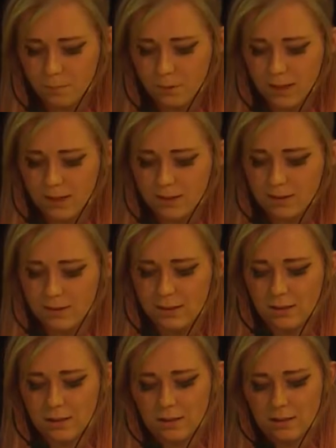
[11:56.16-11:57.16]
place
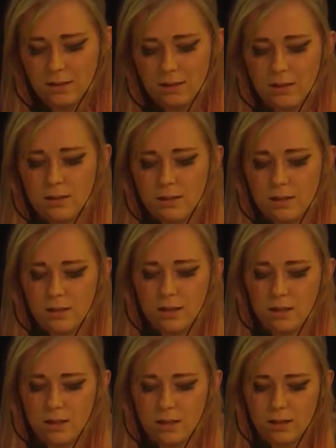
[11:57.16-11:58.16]

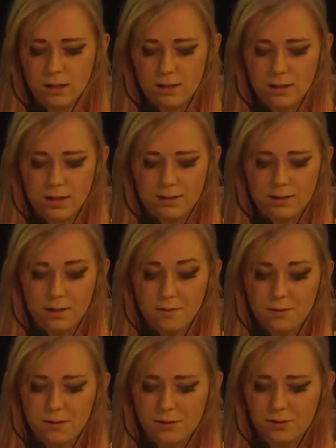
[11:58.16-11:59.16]
as
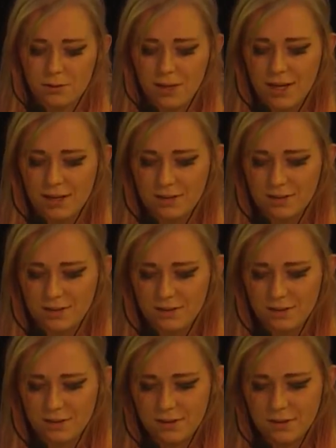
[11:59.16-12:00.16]
often as you can,
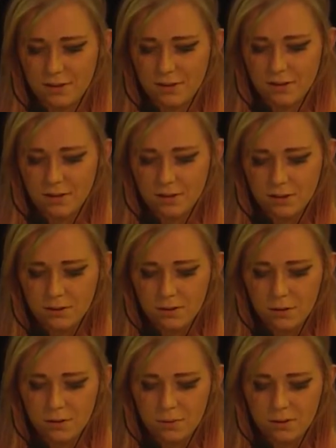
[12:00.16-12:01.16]
so
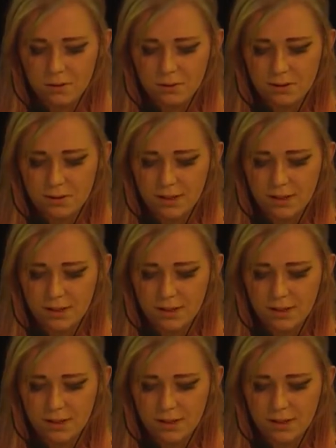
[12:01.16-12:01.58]
you won't